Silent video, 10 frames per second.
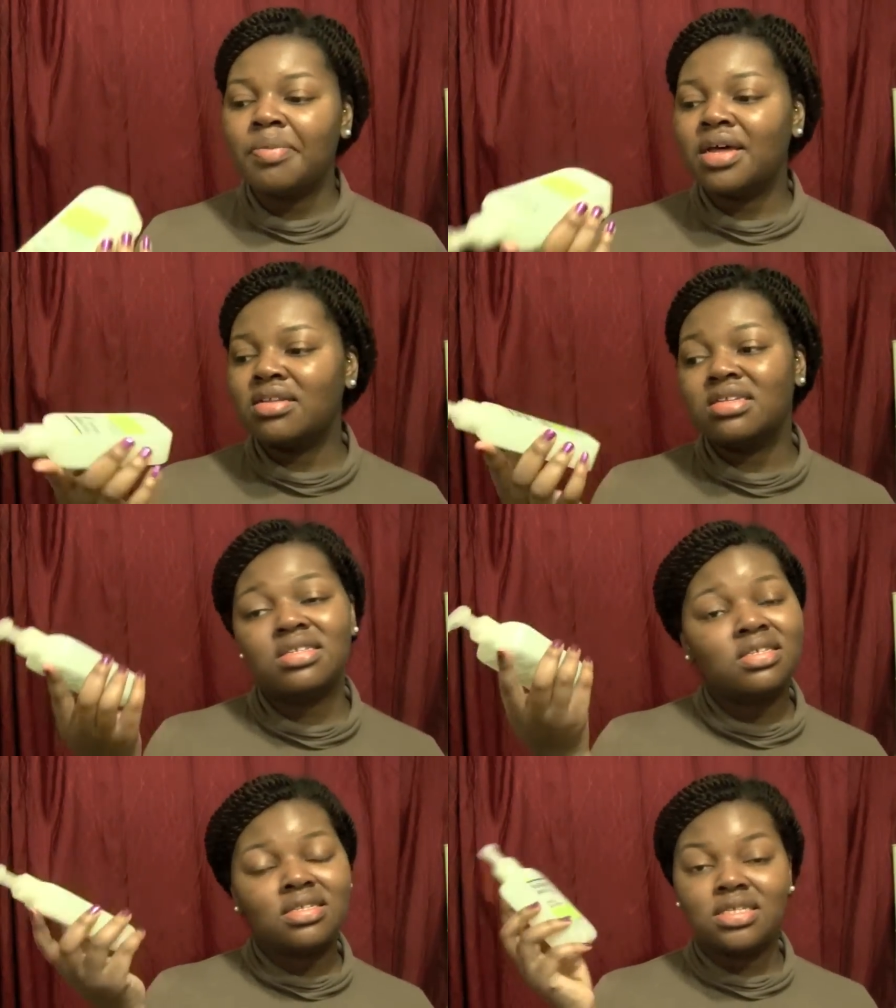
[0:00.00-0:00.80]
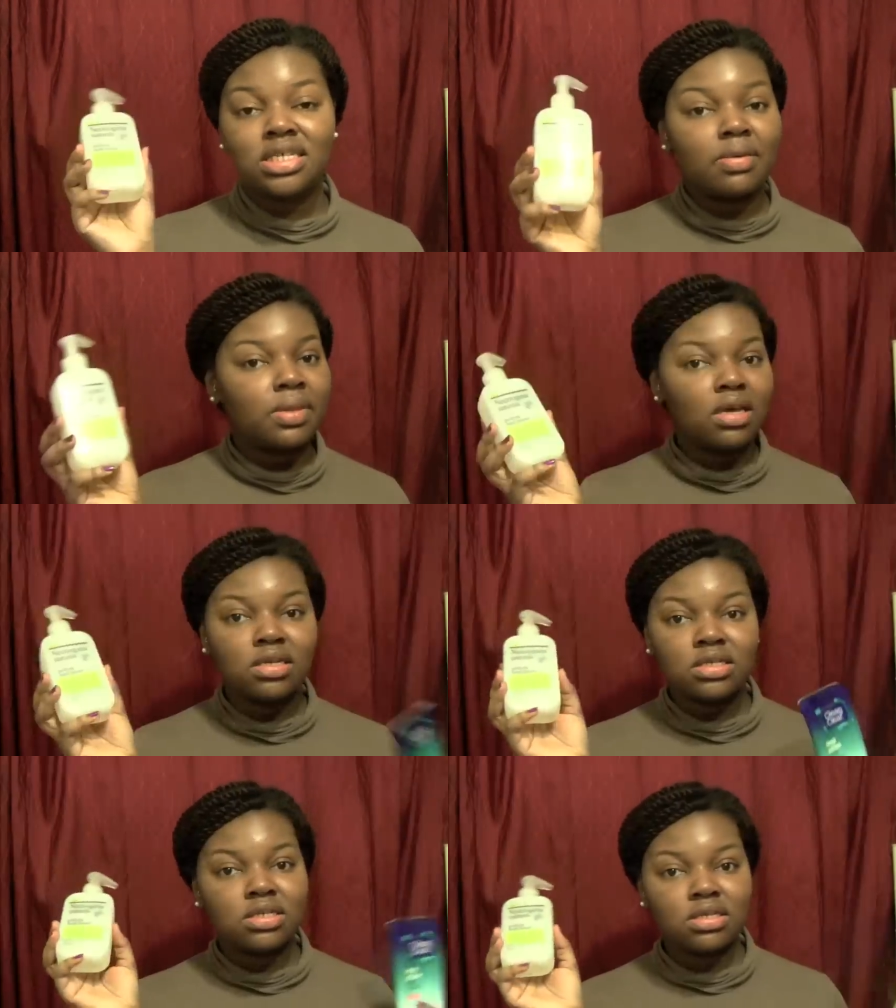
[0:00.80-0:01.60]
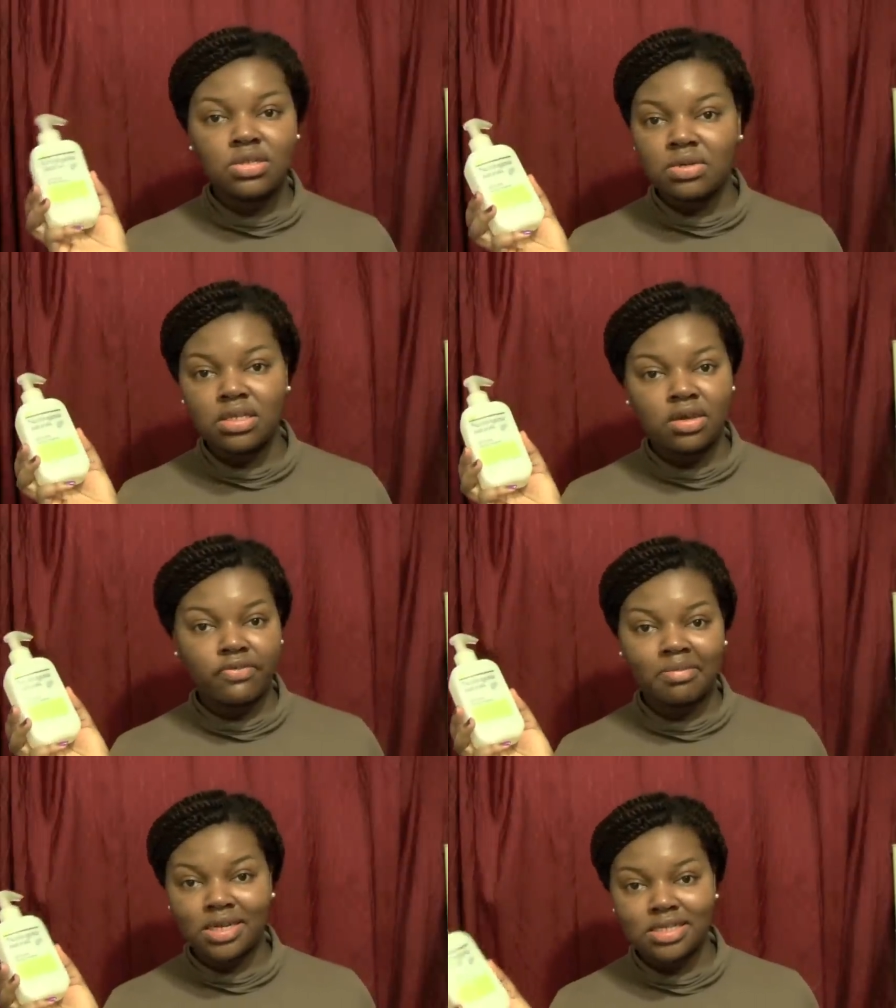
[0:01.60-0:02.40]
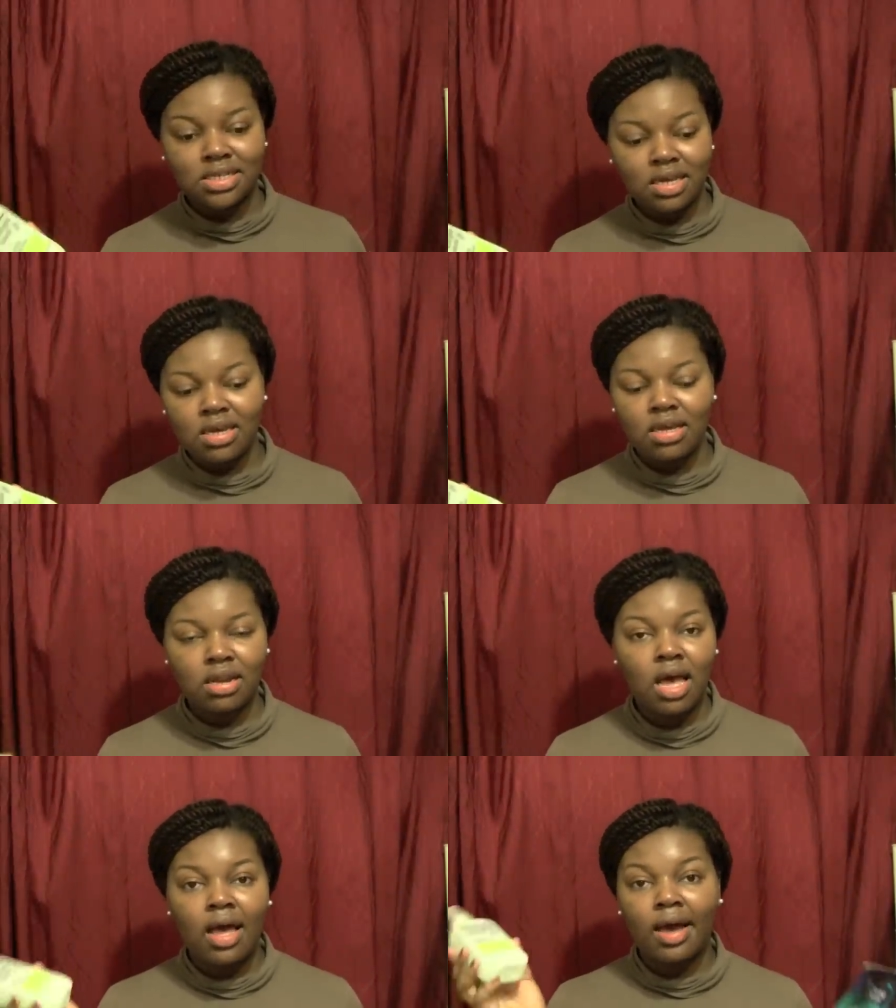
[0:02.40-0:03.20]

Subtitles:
But this is the same thing. It just didn't do anything for my skin.